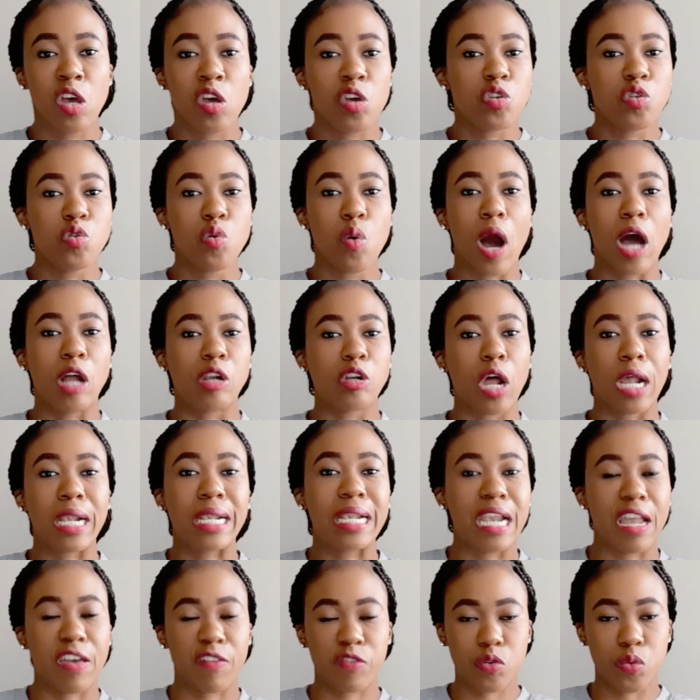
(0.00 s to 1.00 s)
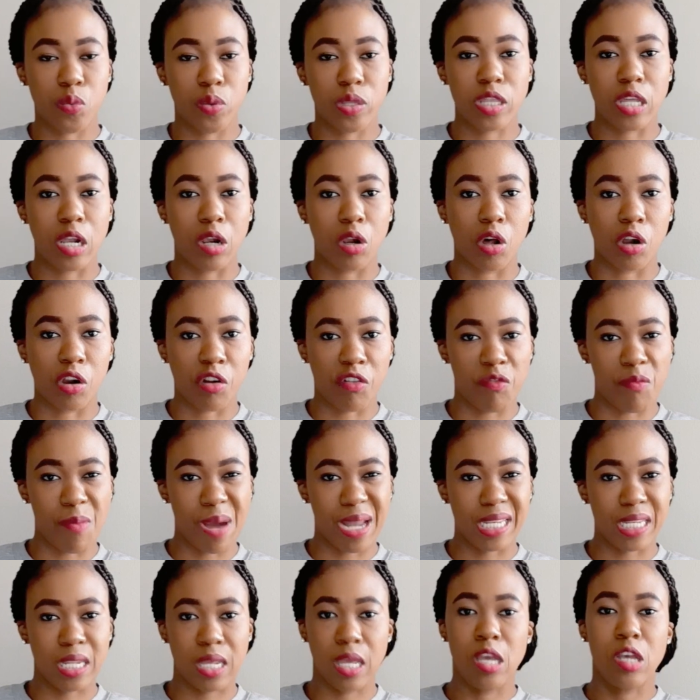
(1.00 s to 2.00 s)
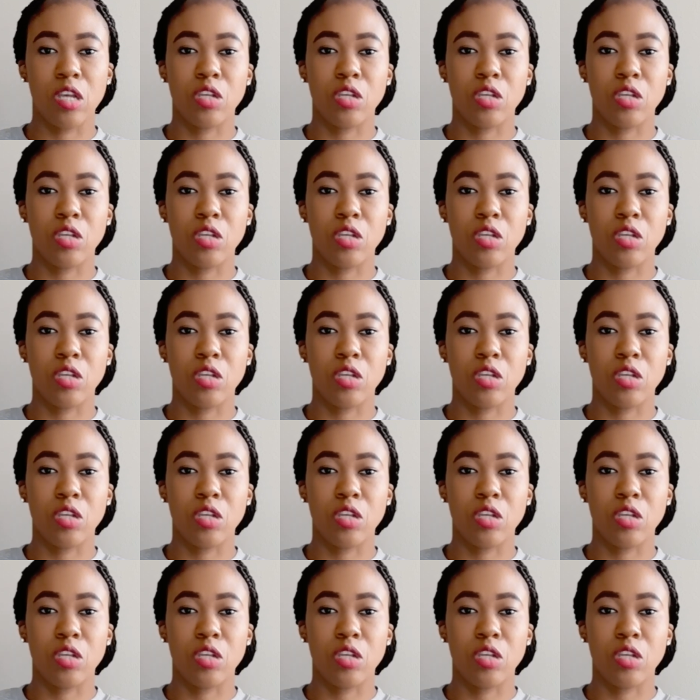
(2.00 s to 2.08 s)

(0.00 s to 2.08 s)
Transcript: you are not left with a lot of money.